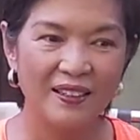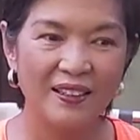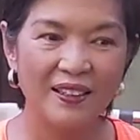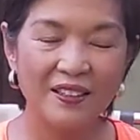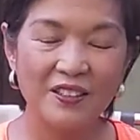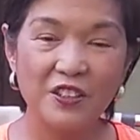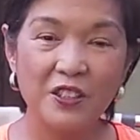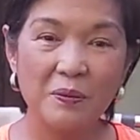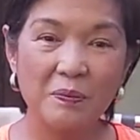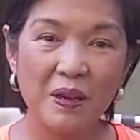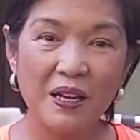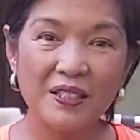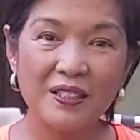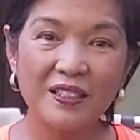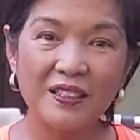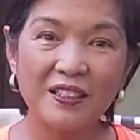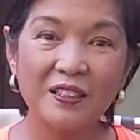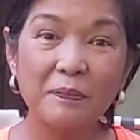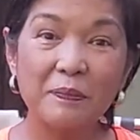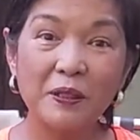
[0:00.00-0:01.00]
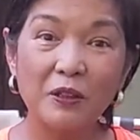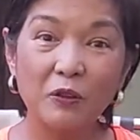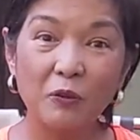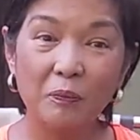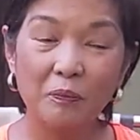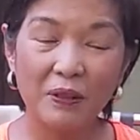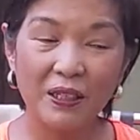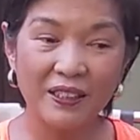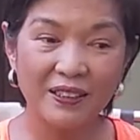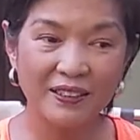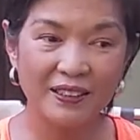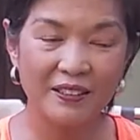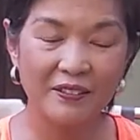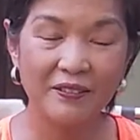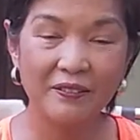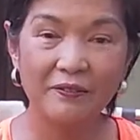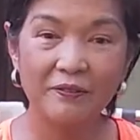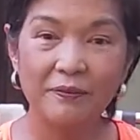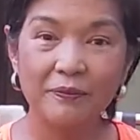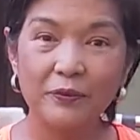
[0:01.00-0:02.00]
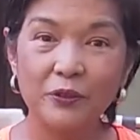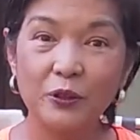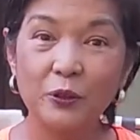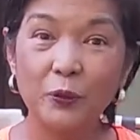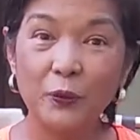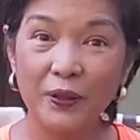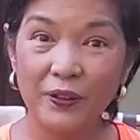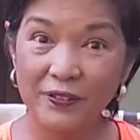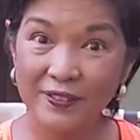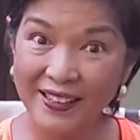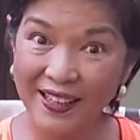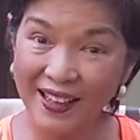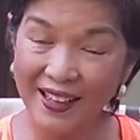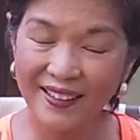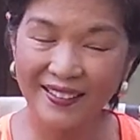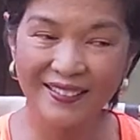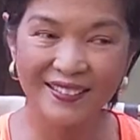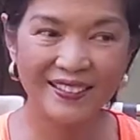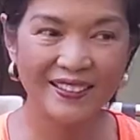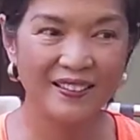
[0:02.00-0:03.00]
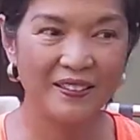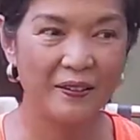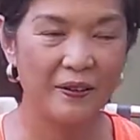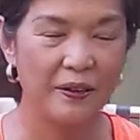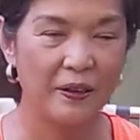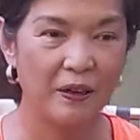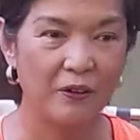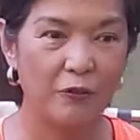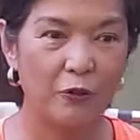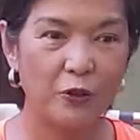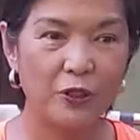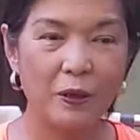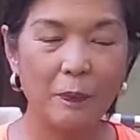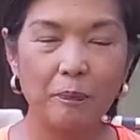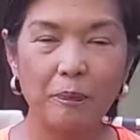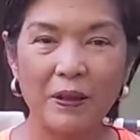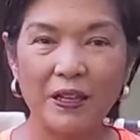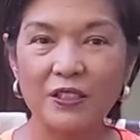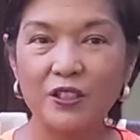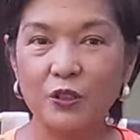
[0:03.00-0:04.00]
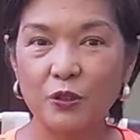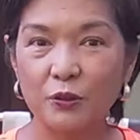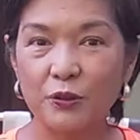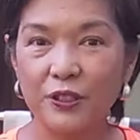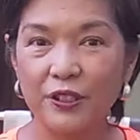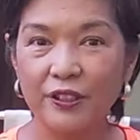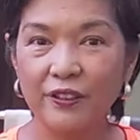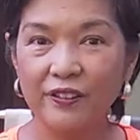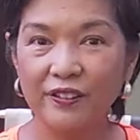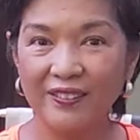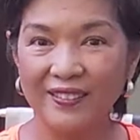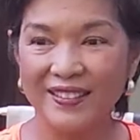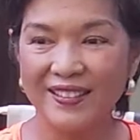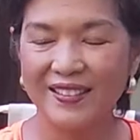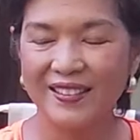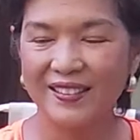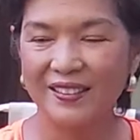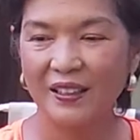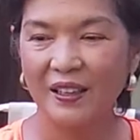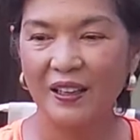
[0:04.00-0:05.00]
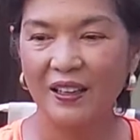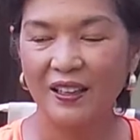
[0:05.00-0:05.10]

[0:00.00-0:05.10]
and she makes a little bit of money doing that for the past 2 years.